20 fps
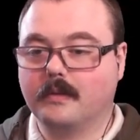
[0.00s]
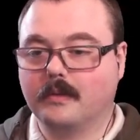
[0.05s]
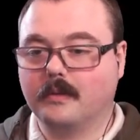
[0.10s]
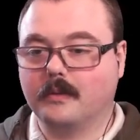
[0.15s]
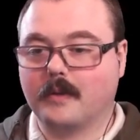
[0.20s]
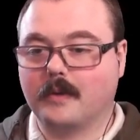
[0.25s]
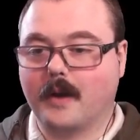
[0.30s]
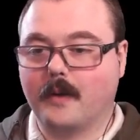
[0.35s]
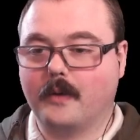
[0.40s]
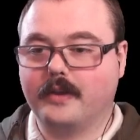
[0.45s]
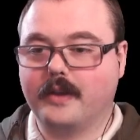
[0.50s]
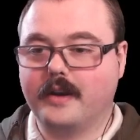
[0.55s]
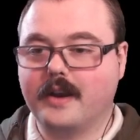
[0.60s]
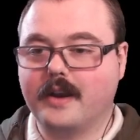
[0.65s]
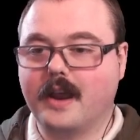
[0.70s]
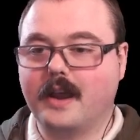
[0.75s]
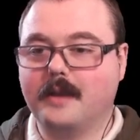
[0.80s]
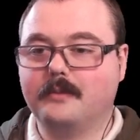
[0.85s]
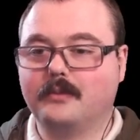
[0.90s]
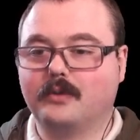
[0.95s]
Why would they
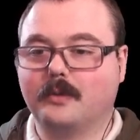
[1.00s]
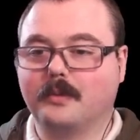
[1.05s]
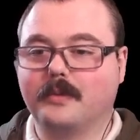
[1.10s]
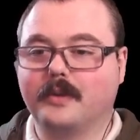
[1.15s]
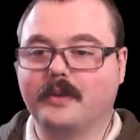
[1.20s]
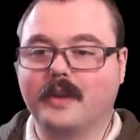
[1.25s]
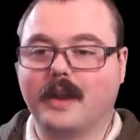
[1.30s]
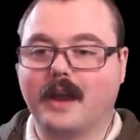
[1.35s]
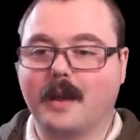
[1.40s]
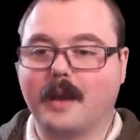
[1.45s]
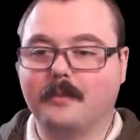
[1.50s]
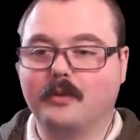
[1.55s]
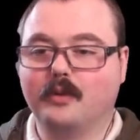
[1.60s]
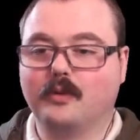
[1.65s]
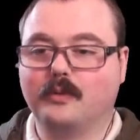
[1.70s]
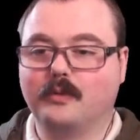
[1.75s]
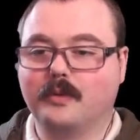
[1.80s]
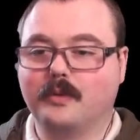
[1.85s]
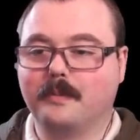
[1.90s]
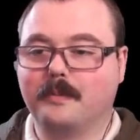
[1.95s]
name something that
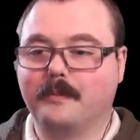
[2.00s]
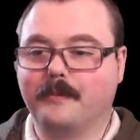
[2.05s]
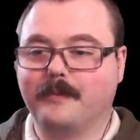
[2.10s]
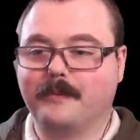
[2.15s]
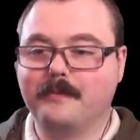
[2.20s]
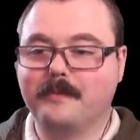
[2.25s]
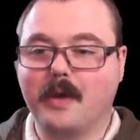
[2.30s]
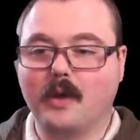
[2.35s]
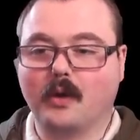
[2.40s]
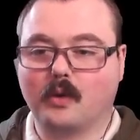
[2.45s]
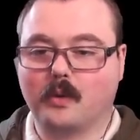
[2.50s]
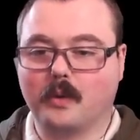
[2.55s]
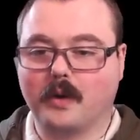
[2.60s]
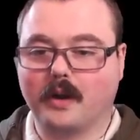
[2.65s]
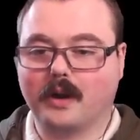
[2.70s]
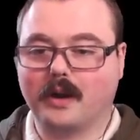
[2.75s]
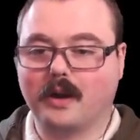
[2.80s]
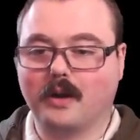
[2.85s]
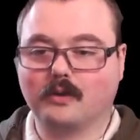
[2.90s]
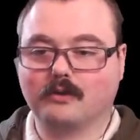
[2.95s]
happens to milk when
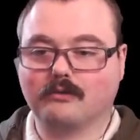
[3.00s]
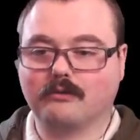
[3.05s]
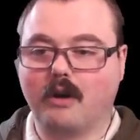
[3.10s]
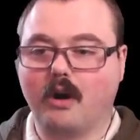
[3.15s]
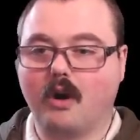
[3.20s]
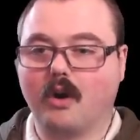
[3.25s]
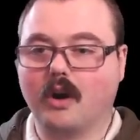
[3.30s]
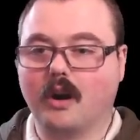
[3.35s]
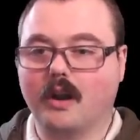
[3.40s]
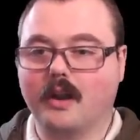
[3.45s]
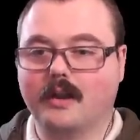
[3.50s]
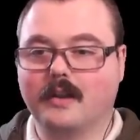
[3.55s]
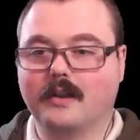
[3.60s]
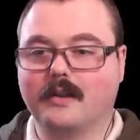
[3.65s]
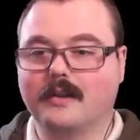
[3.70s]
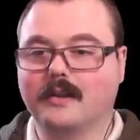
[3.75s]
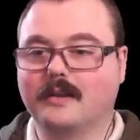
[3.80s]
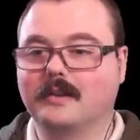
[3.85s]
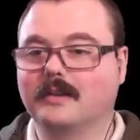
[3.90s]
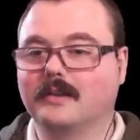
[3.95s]
it goes wrong?
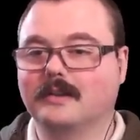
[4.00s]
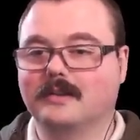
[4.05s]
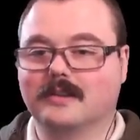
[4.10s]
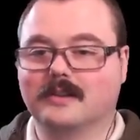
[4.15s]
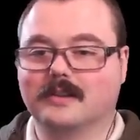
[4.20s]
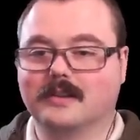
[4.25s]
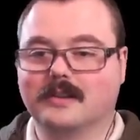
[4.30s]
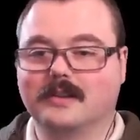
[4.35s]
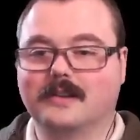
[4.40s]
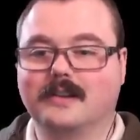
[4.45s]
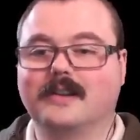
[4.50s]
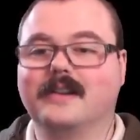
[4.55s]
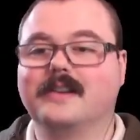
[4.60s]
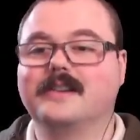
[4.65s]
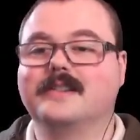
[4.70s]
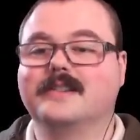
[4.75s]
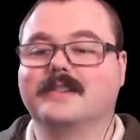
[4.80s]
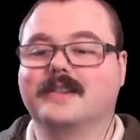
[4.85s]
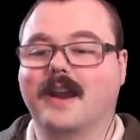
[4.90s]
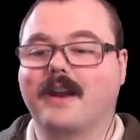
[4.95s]
Ugh,
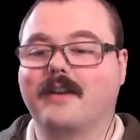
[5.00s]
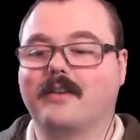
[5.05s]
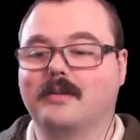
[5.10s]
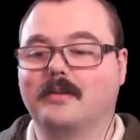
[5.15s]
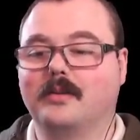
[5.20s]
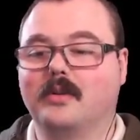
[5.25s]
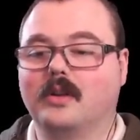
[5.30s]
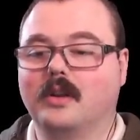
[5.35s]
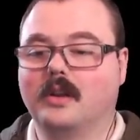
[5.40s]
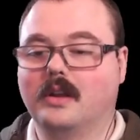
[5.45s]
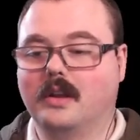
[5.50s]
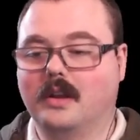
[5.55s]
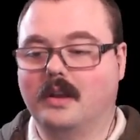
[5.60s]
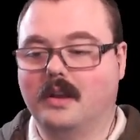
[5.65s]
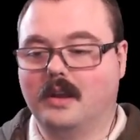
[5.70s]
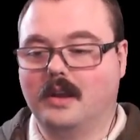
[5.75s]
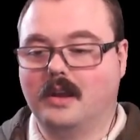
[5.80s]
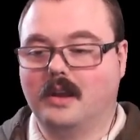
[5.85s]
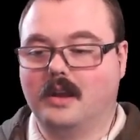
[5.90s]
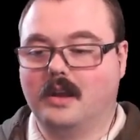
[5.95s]
terrible.
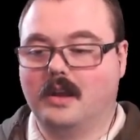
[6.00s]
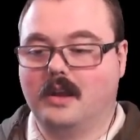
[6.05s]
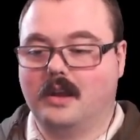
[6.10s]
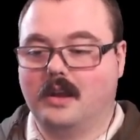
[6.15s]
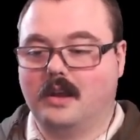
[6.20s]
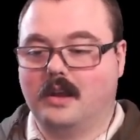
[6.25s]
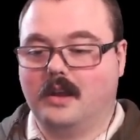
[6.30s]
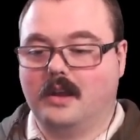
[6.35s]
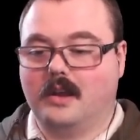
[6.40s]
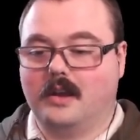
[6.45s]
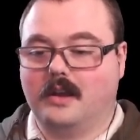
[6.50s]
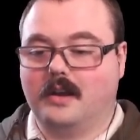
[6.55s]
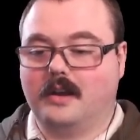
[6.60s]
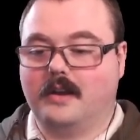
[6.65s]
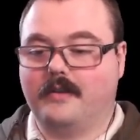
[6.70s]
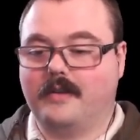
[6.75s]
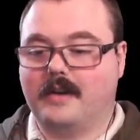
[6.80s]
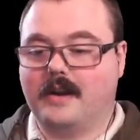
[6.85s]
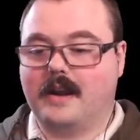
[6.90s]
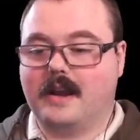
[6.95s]

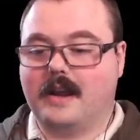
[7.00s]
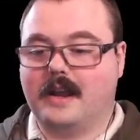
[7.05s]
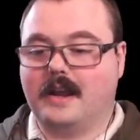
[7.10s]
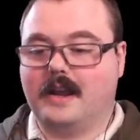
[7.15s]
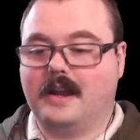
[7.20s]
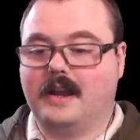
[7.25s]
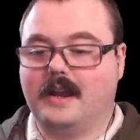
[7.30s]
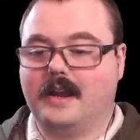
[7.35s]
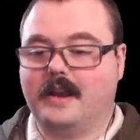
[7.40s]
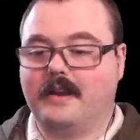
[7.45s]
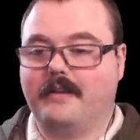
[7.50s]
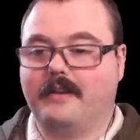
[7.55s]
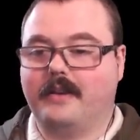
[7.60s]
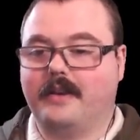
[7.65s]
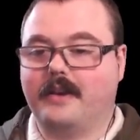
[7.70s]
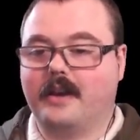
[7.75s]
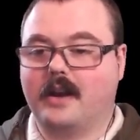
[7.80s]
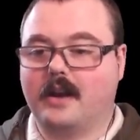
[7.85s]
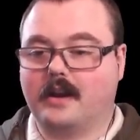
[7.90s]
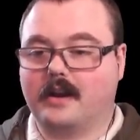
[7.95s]
Hooray! Here are the
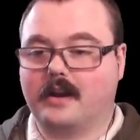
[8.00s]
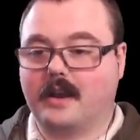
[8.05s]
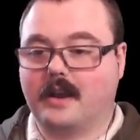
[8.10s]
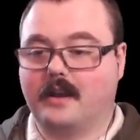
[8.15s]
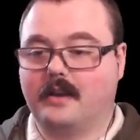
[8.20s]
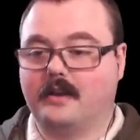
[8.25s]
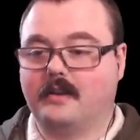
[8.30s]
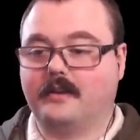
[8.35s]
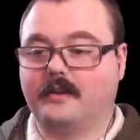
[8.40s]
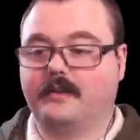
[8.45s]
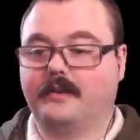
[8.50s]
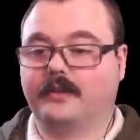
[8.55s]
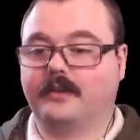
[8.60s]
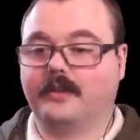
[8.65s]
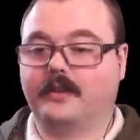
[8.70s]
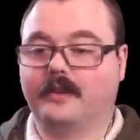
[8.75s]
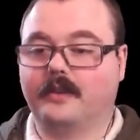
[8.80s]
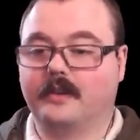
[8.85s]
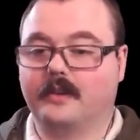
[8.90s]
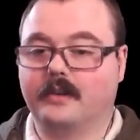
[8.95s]
Dark
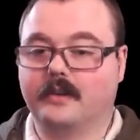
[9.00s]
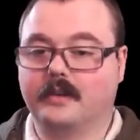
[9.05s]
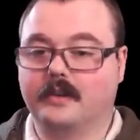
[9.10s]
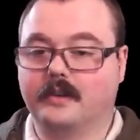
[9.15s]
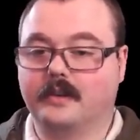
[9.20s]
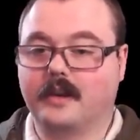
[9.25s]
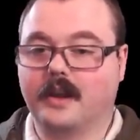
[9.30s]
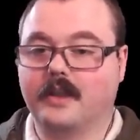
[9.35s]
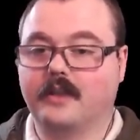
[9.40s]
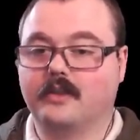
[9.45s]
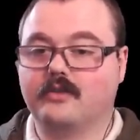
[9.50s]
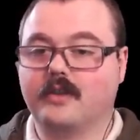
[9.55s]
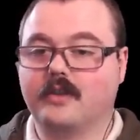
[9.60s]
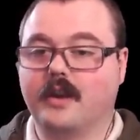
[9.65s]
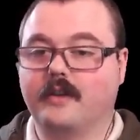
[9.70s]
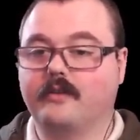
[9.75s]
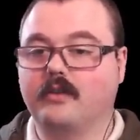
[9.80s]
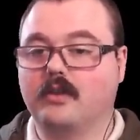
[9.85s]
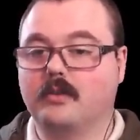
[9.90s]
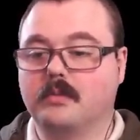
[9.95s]
Elves. Get in the
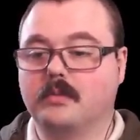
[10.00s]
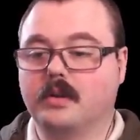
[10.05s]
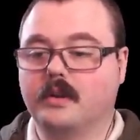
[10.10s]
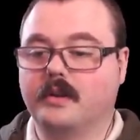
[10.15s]
training room.